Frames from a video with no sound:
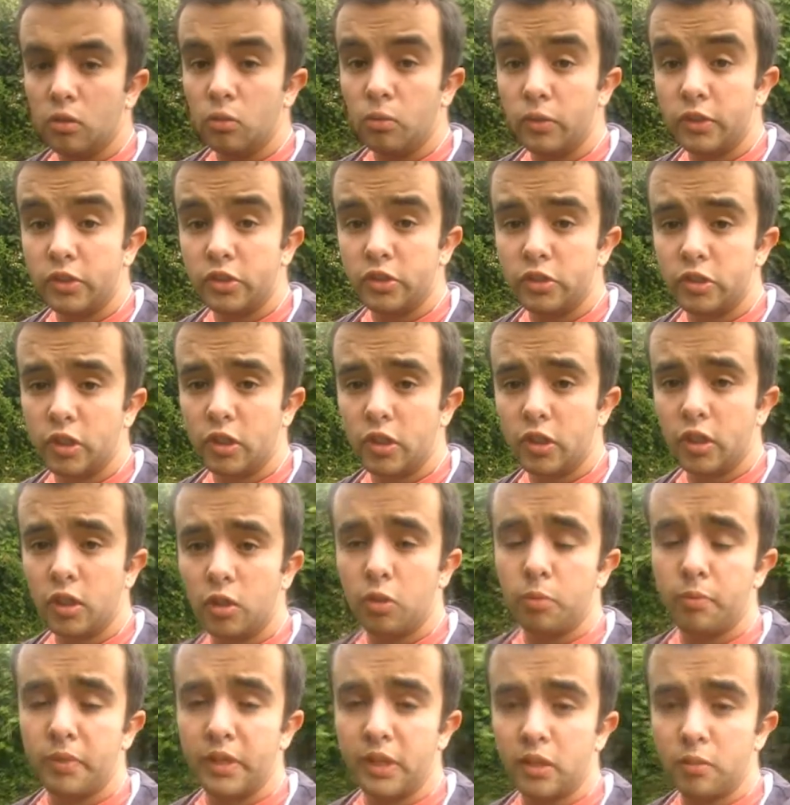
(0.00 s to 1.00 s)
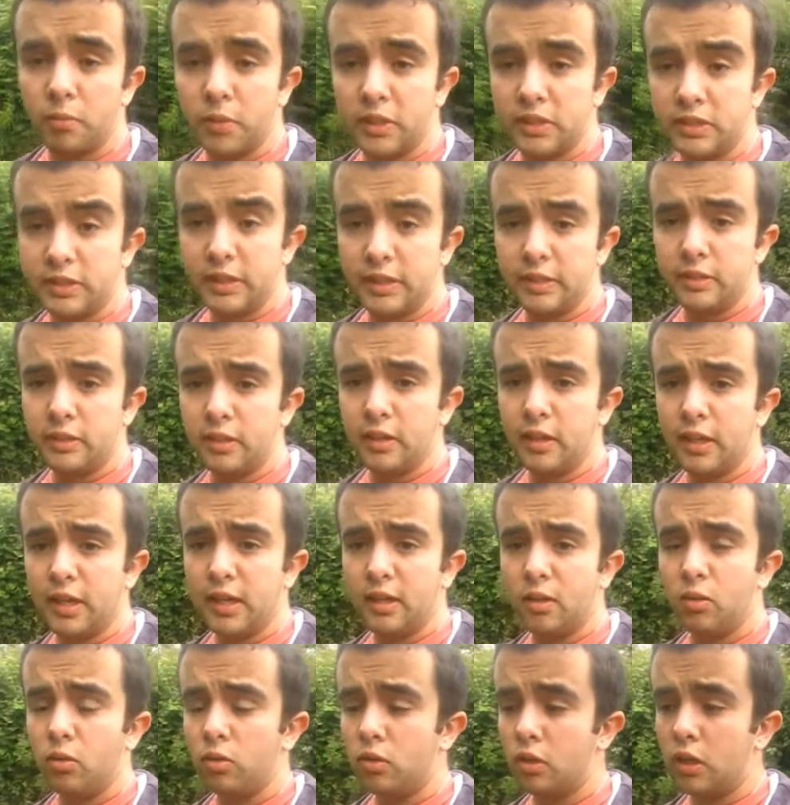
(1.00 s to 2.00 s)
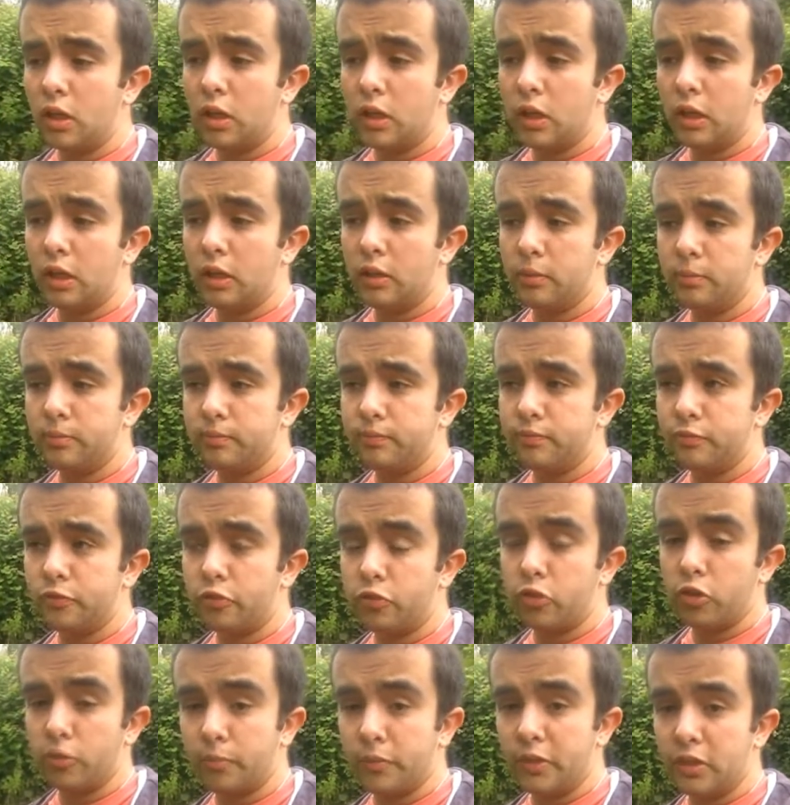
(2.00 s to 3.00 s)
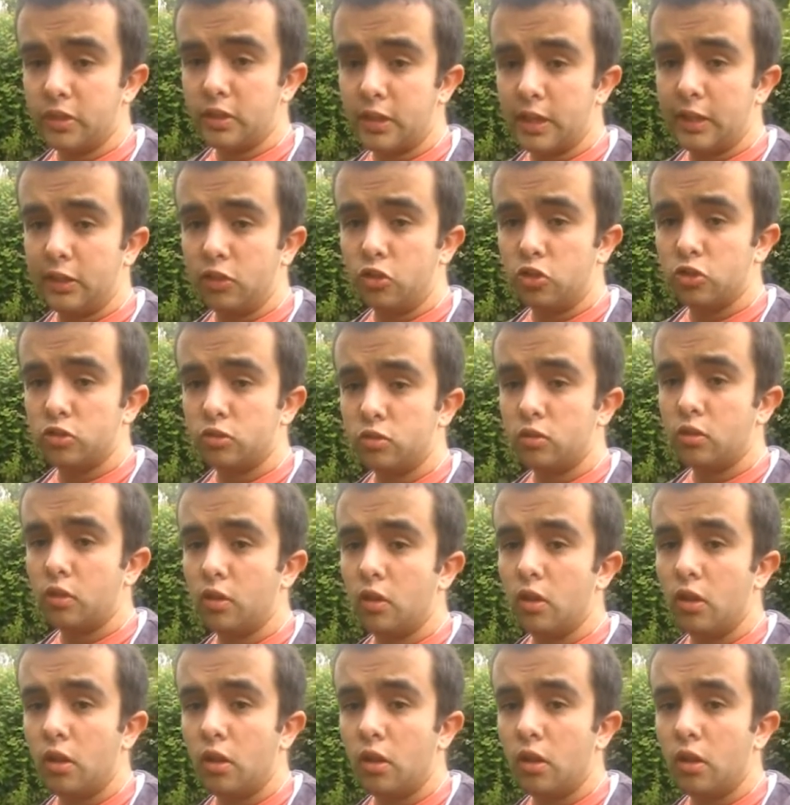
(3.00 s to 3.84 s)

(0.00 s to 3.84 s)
We're just going to go and pick up my sister now um, from the station.